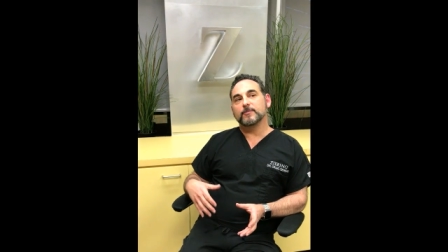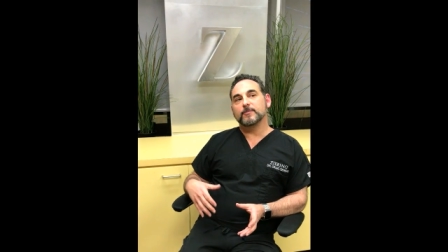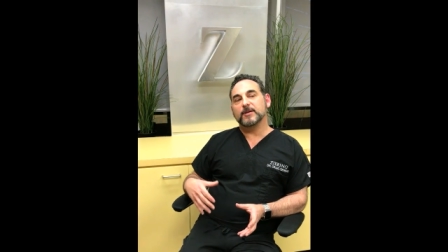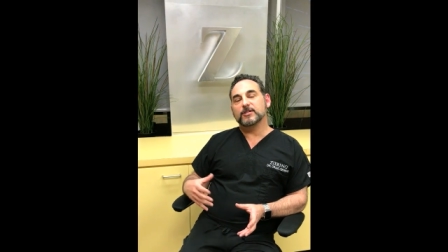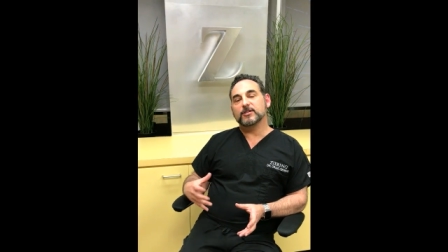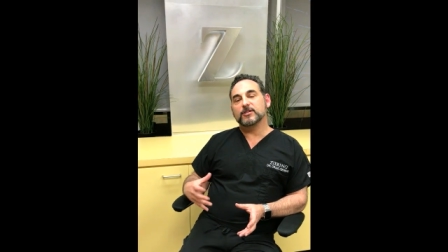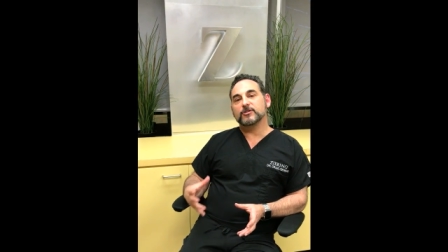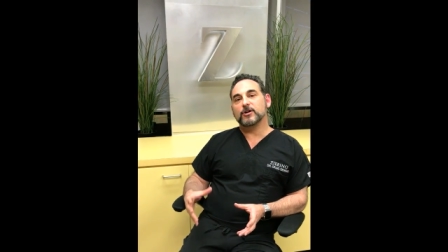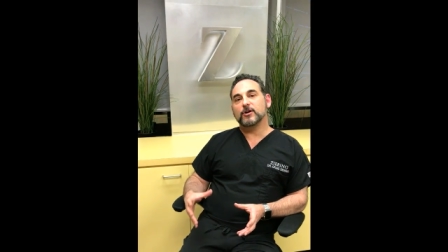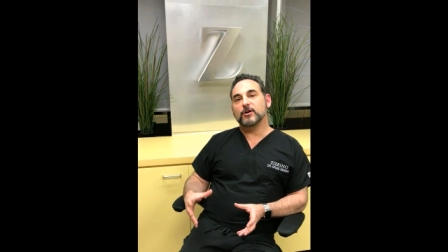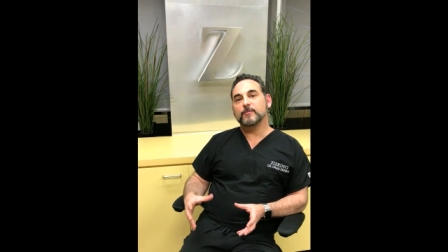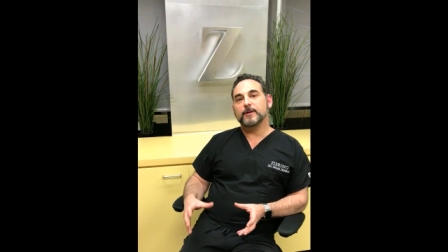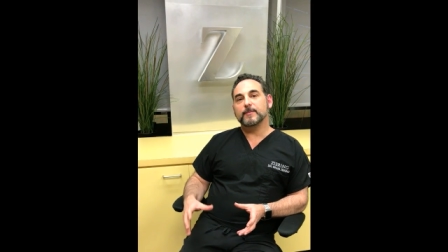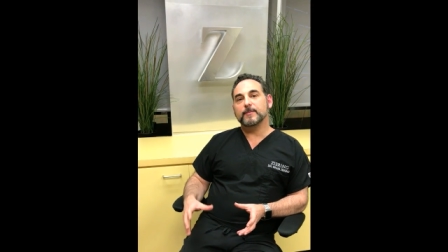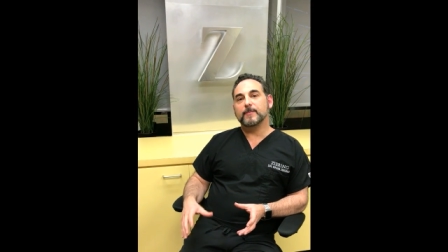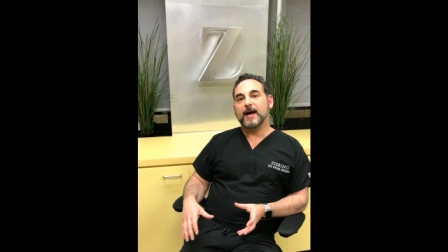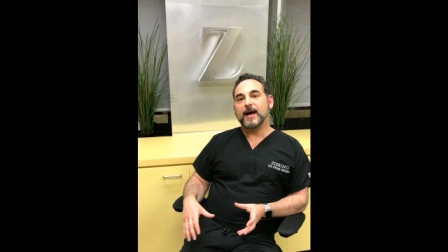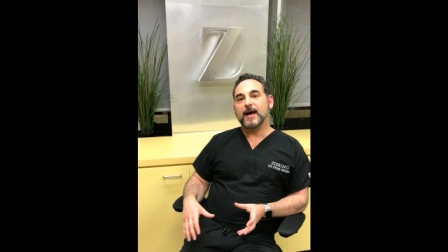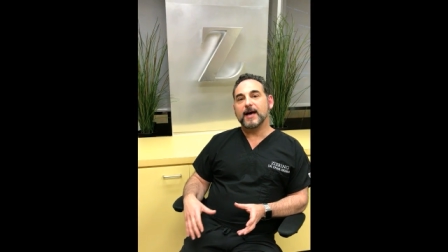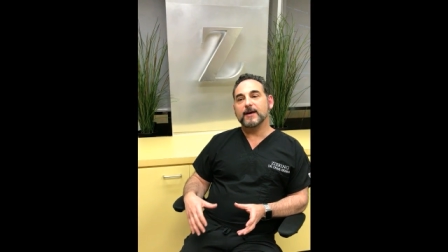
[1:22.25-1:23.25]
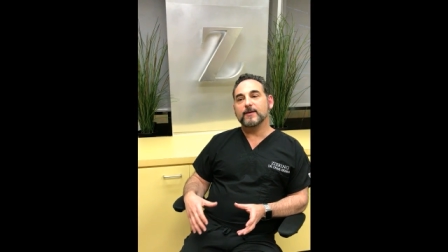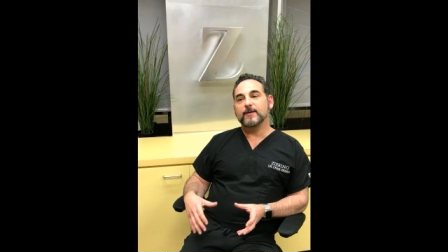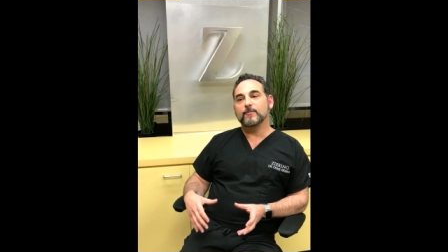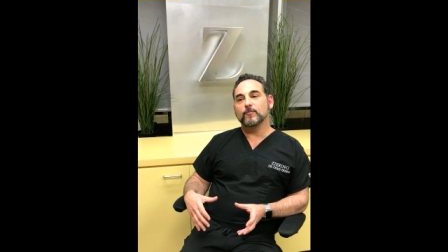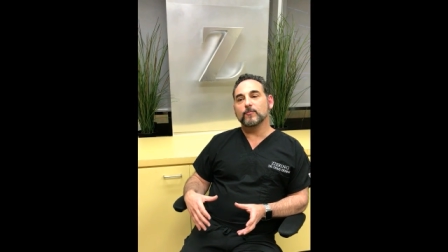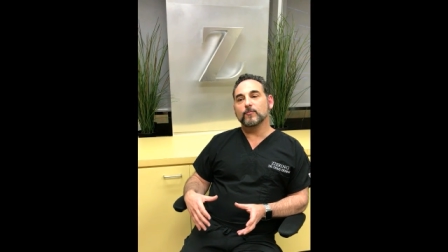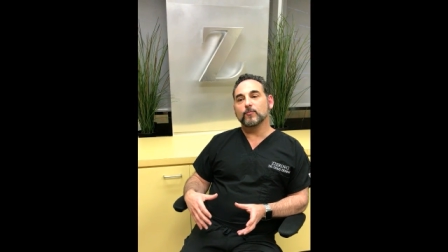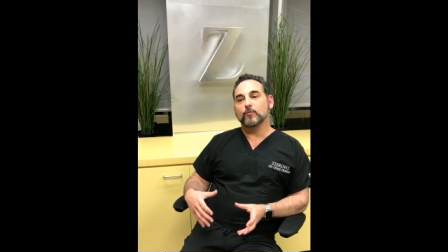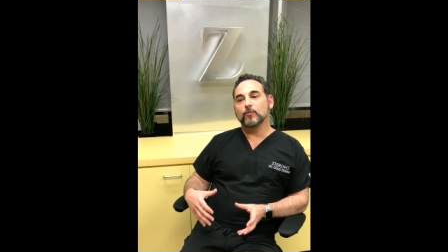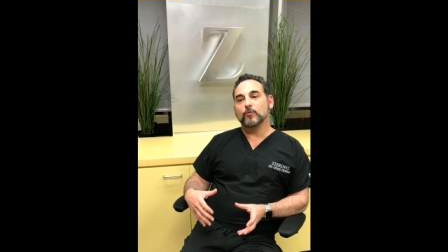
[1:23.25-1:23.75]
can be determined
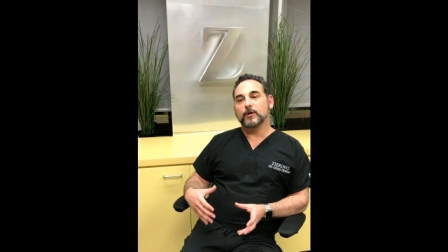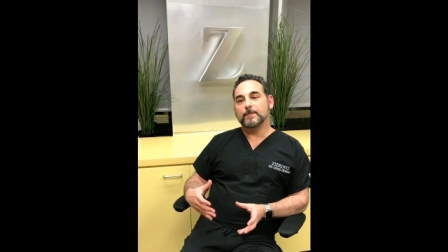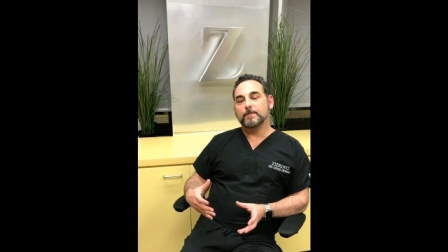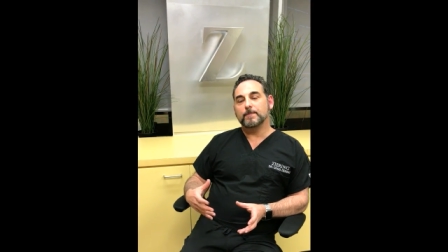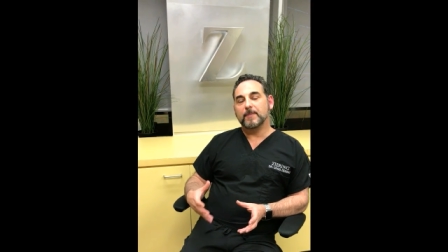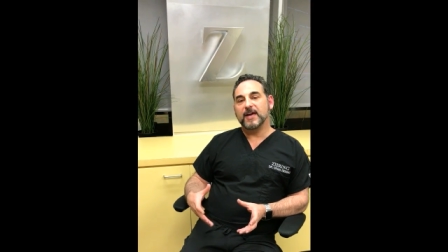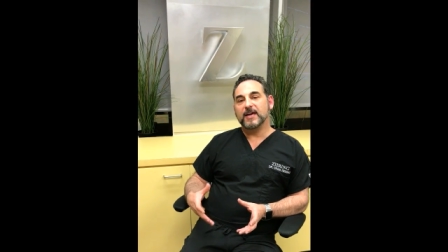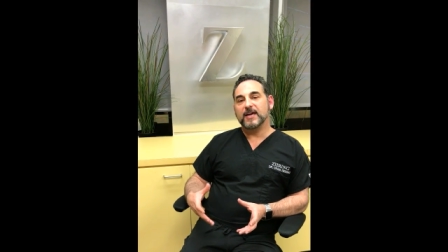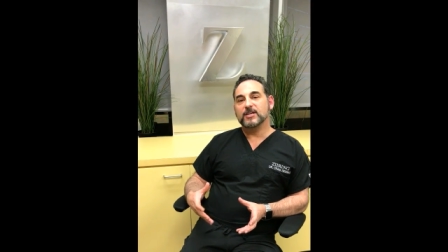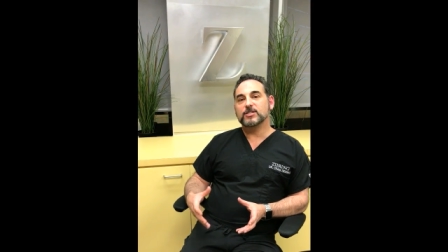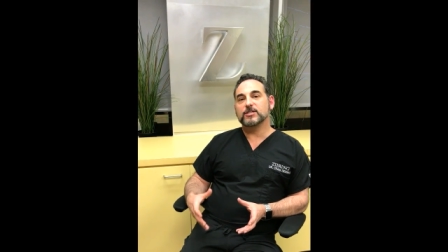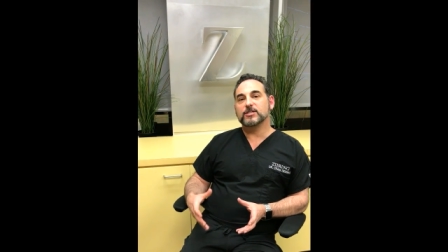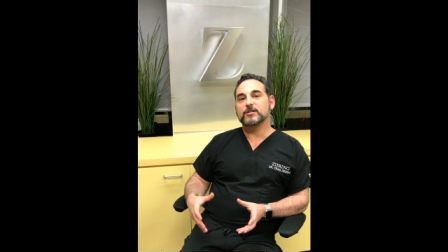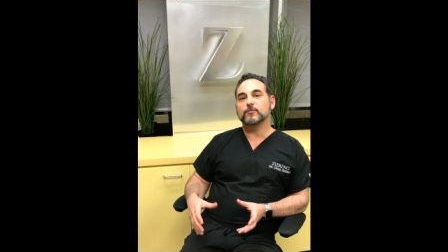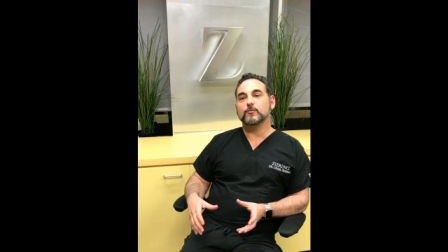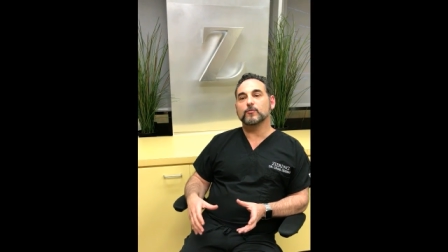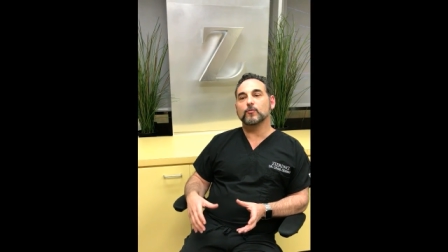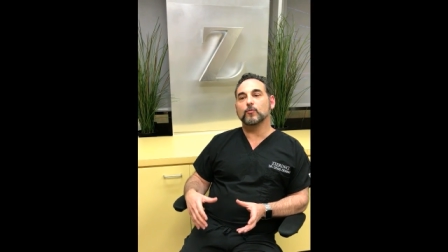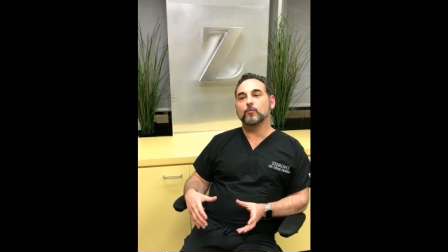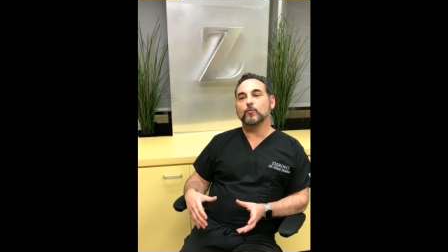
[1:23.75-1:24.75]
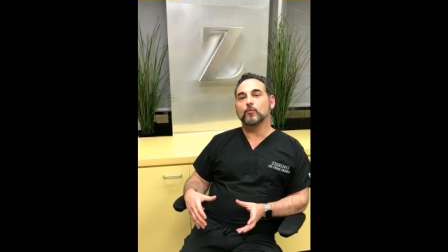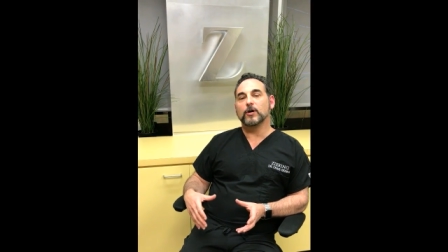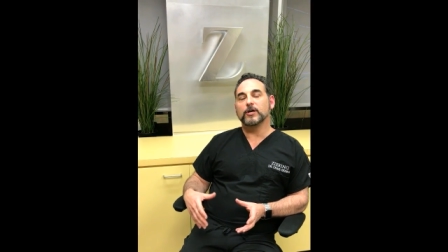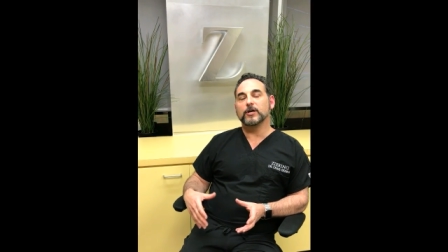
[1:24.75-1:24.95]
by what a patient